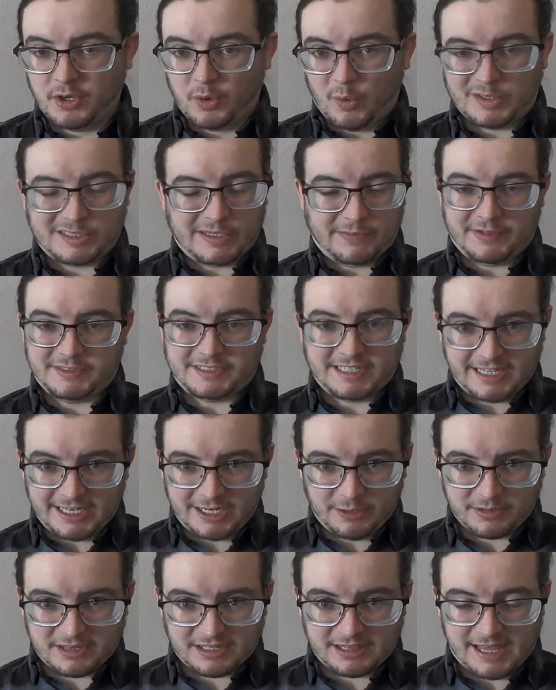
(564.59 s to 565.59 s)
What's the first thing they
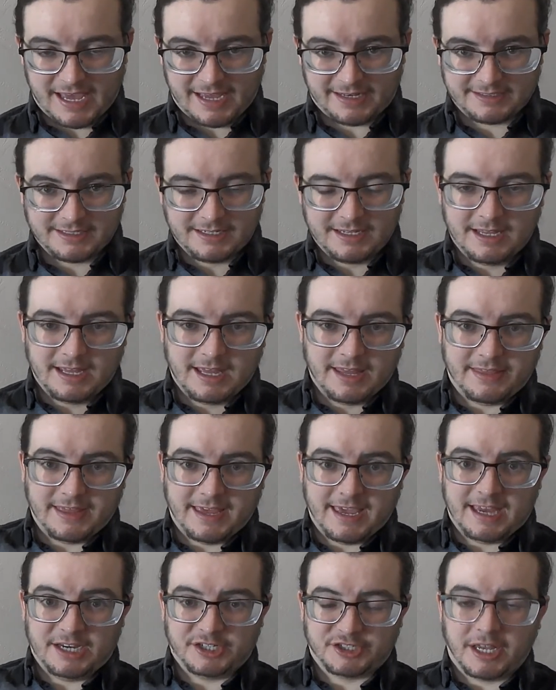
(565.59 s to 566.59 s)
do with the light?
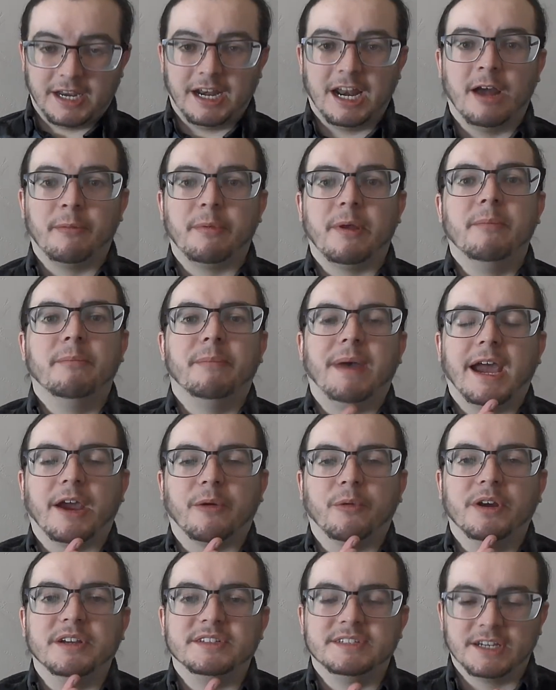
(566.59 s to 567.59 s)
They shine it up and
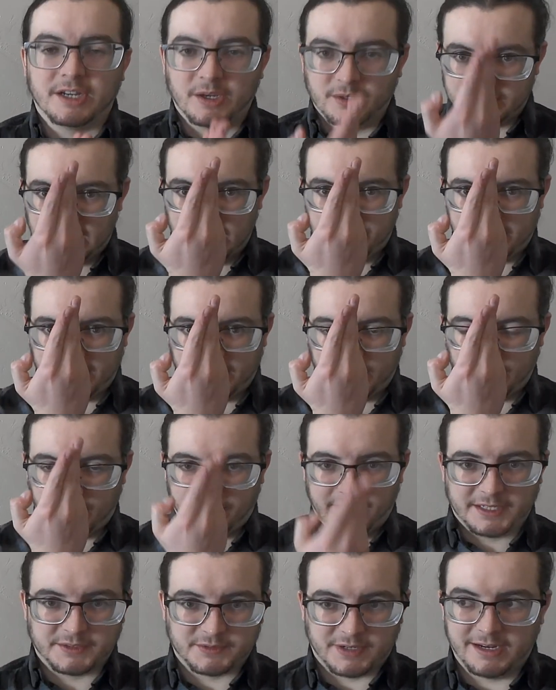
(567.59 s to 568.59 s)
backwards and it goes up into their
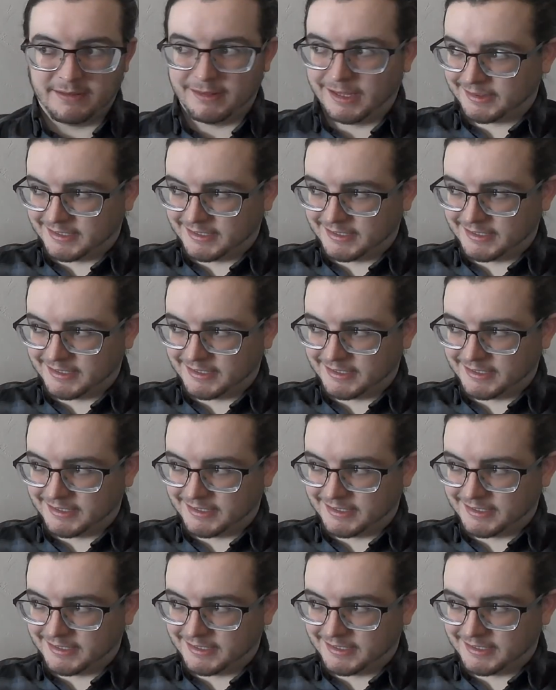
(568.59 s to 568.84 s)
face, right? Like